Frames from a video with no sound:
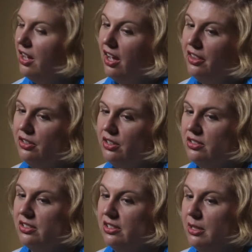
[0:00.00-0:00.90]
The other
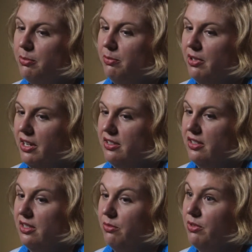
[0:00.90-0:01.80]
sleep
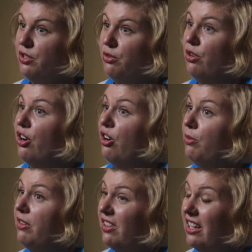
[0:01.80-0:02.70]
appliances that we do are,
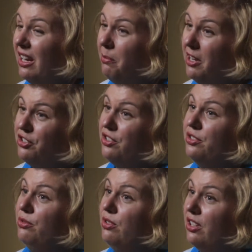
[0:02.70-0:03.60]
we have a lot of
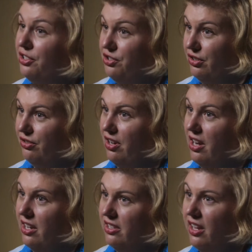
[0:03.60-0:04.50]
patients who clench and
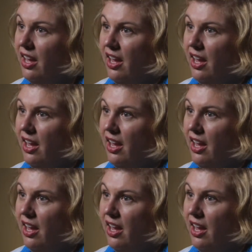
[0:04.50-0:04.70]
grind.